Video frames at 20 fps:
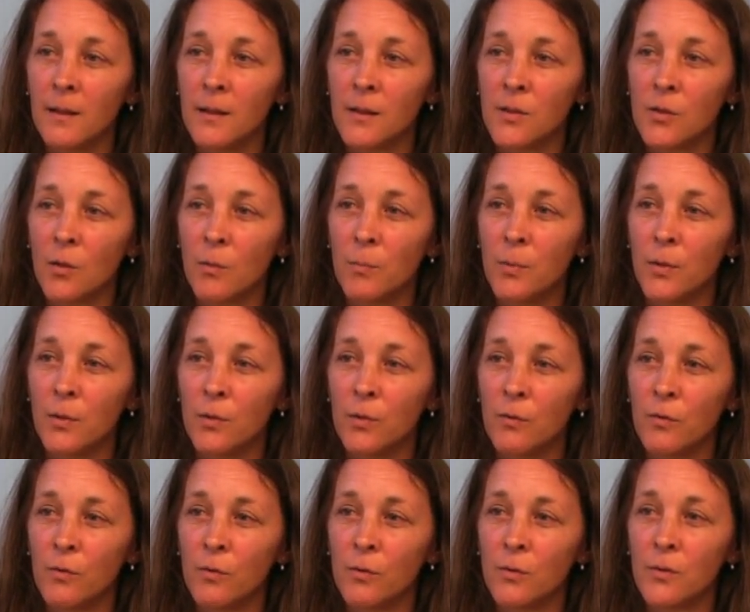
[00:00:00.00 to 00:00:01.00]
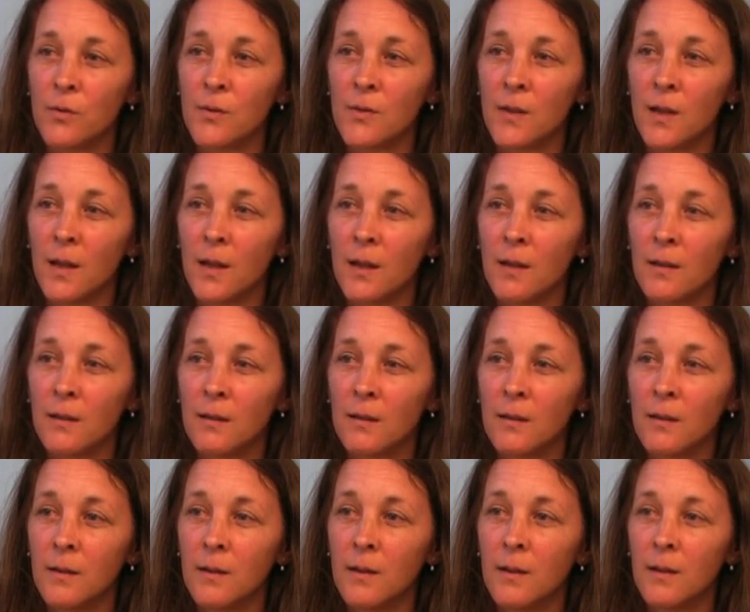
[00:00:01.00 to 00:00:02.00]
So beautiful to see,
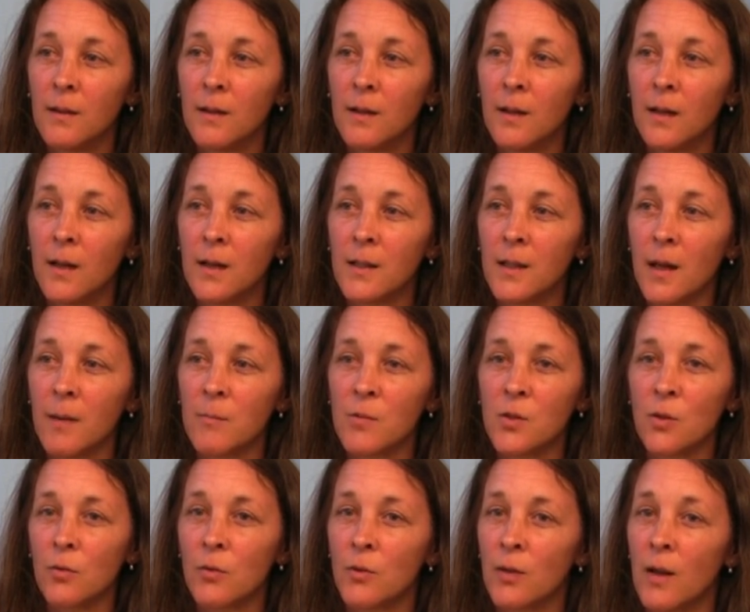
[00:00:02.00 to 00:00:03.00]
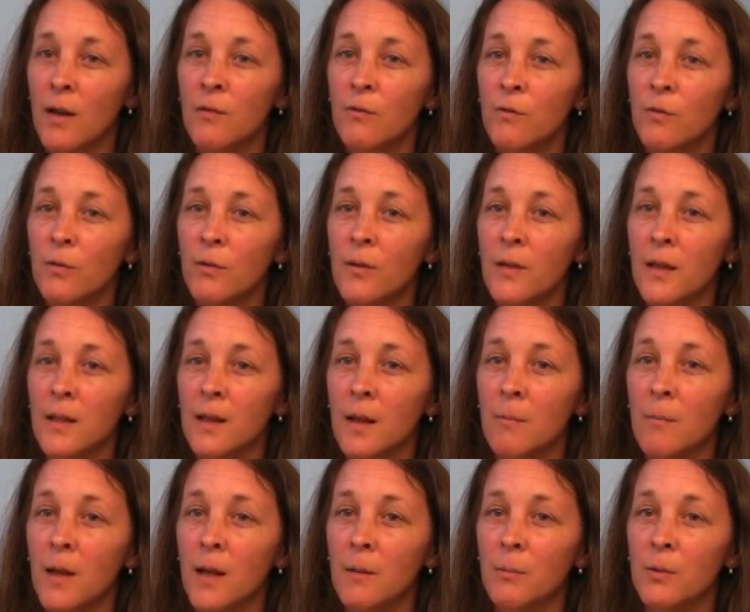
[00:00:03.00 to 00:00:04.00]
and I'm so grateful that
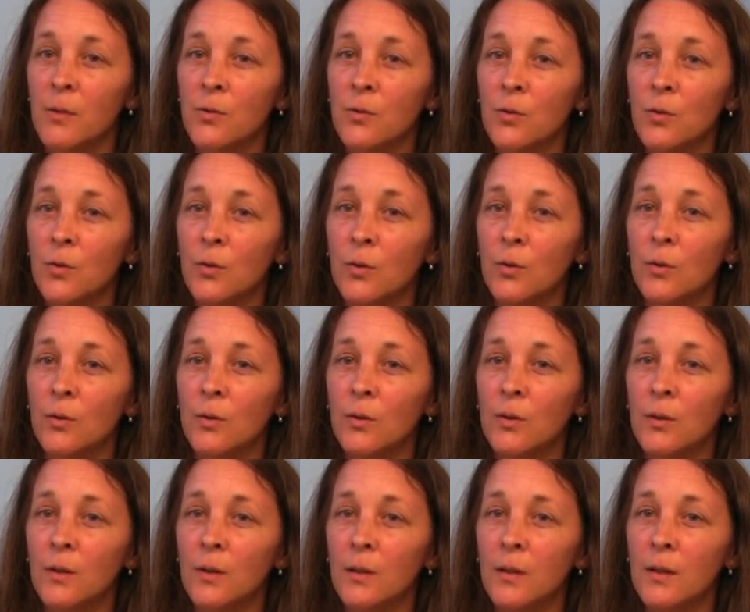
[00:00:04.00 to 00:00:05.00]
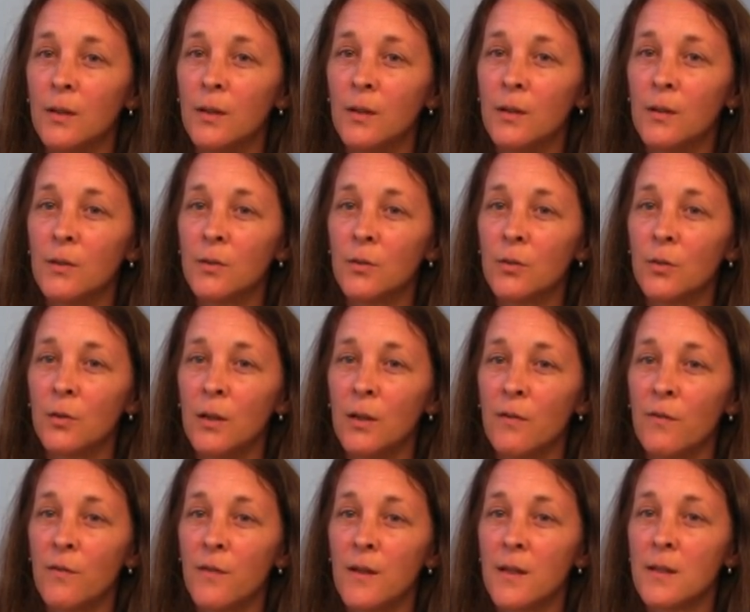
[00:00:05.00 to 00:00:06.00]
I'm able to to
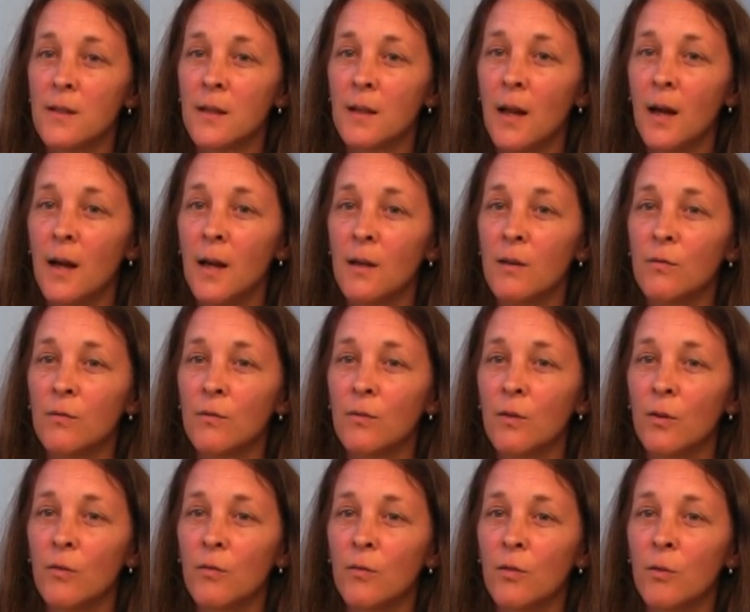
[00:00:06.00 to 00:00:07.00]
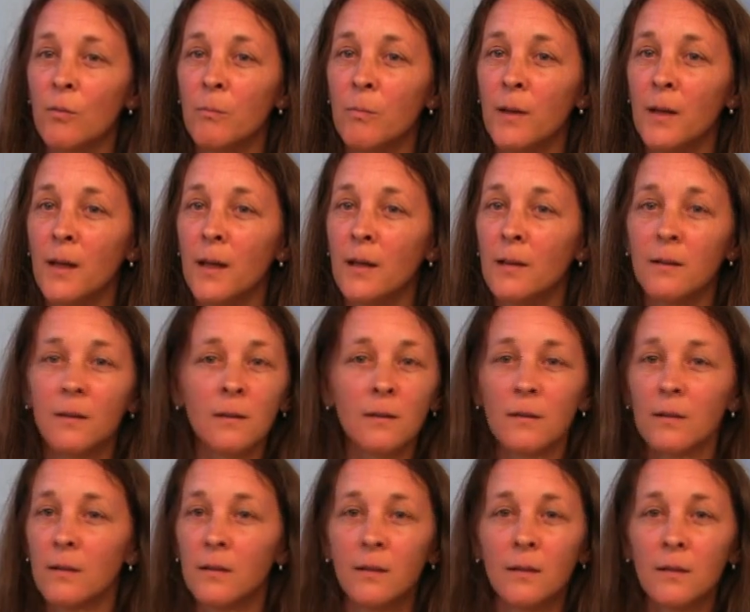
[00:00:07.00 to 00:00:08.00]
live this life of complete
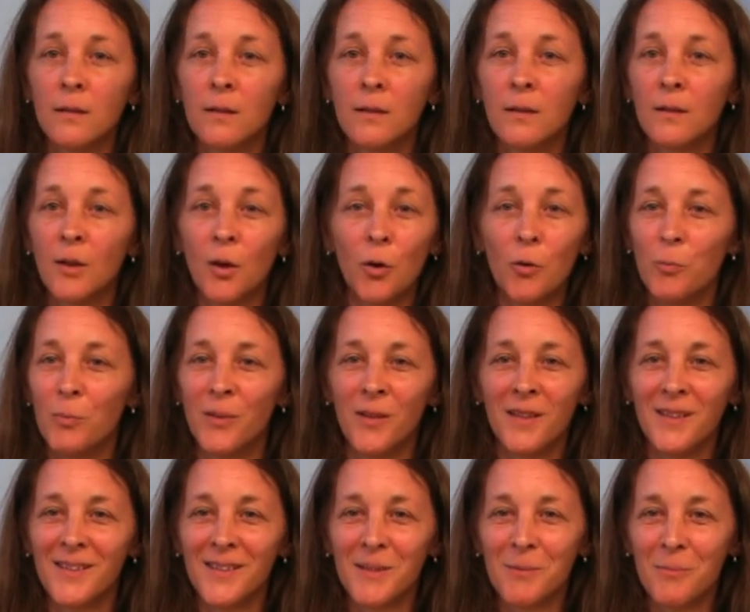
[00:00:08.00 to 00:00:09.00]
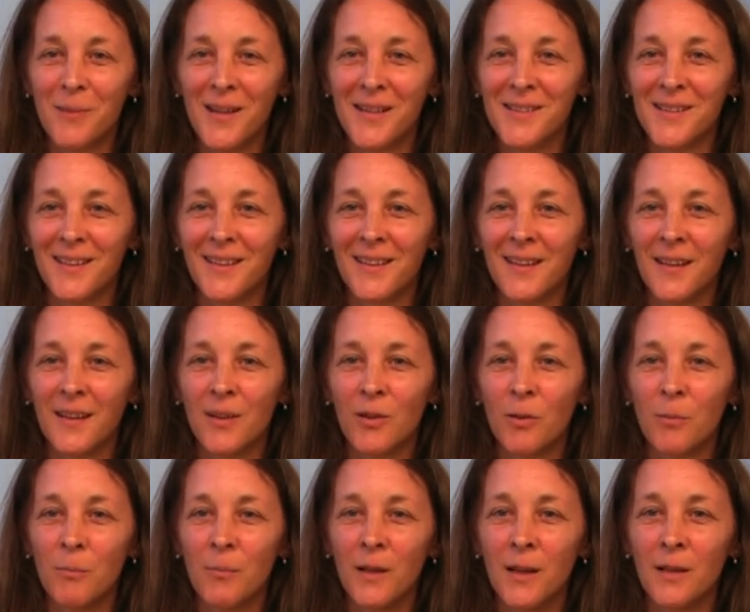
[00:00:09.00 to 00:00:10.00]
openness, basically
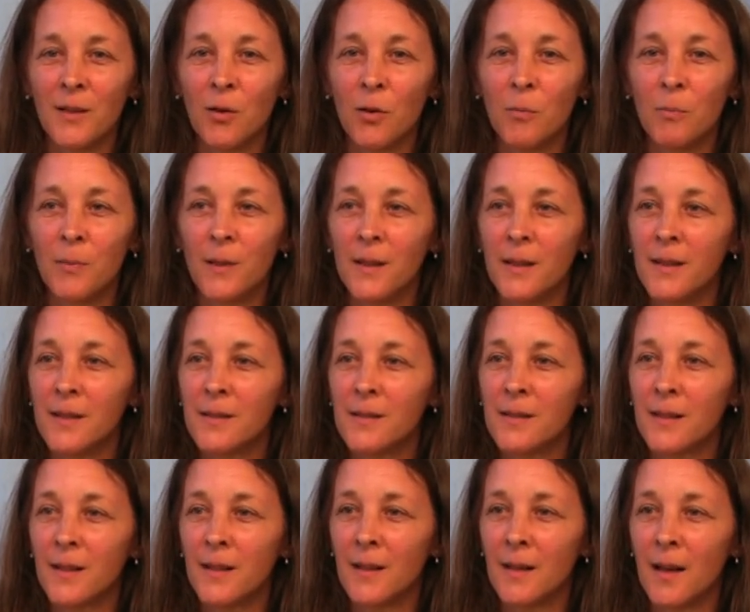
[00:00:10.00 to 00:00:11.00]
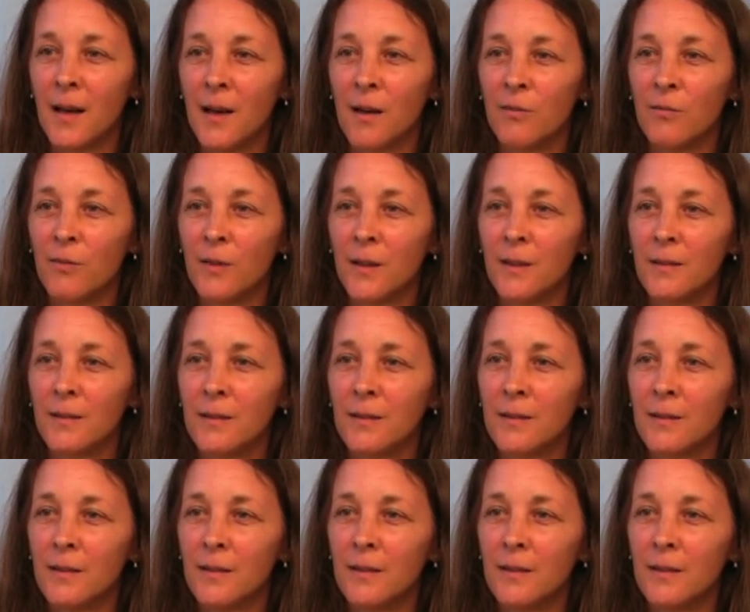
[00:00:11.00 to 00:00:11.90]
complete openness and love, and